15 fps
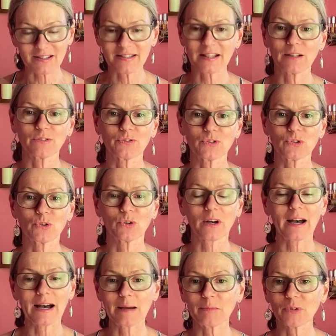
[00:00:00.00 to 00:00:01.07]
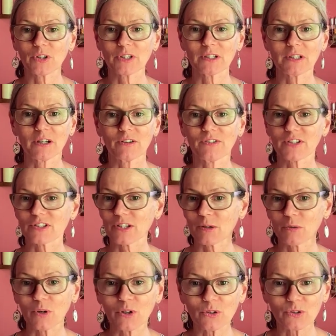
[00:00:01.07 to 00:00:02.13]
self-talk. I'm not enough, I
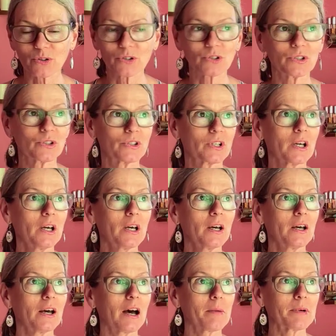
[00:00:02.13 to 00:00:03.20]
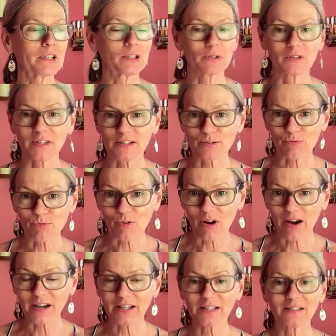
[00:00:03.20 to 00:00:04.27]
don't look good, am I doing this
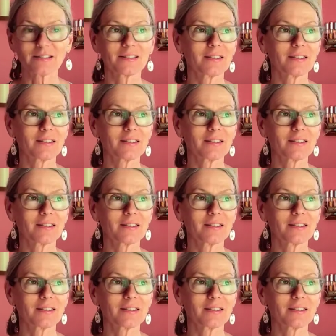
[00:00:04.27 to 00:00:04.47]
right,